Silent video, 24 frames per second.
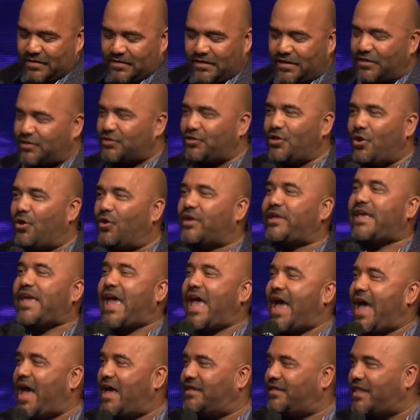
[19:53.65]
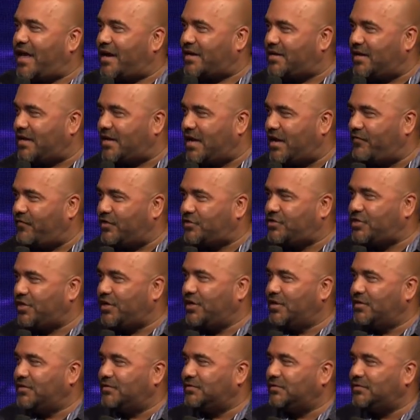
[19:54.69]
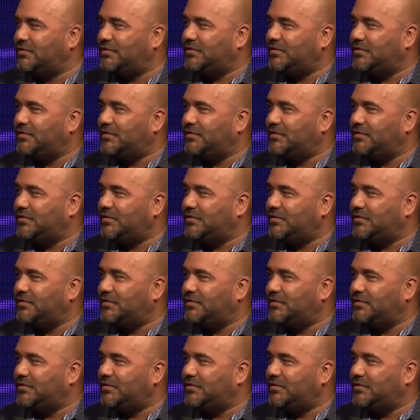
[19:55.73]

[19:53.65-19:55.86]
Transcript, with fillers: There's no can that could give it to you,